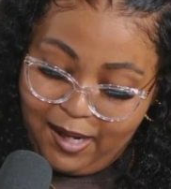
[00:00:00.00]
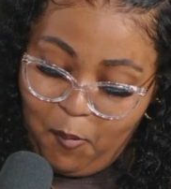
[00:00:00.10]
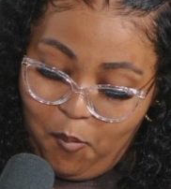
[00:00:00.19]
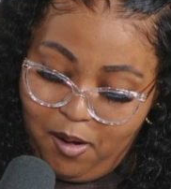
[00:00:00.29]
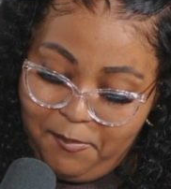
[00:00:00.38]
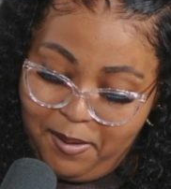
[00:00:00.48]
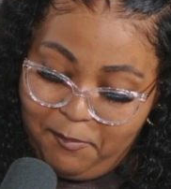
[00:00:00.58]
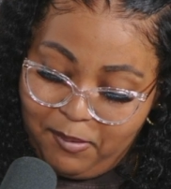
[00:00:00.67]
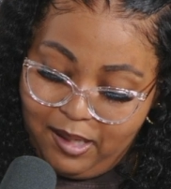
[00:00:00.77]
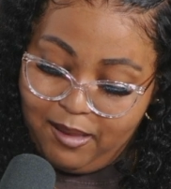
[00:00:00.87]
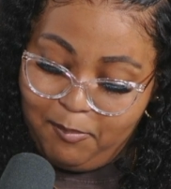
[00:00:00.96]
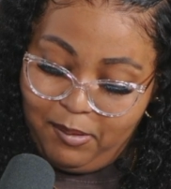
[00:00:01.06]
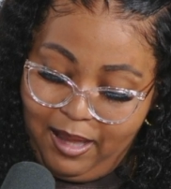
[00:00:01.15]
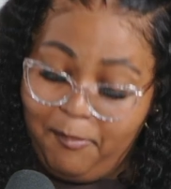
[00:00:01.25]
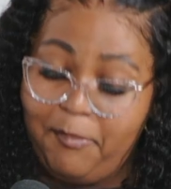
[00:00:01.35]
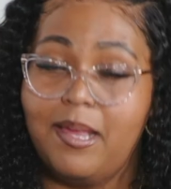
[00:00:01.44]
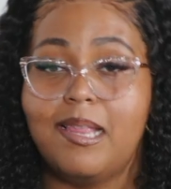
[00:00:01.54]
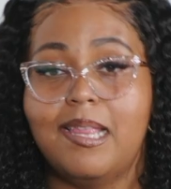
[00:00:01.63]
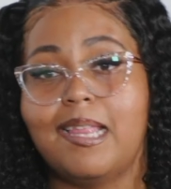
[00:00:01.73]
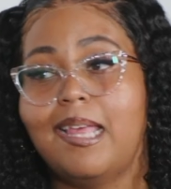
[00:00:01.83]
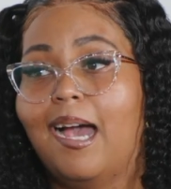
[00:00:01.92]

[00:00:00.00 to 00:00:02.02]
woman plus black business in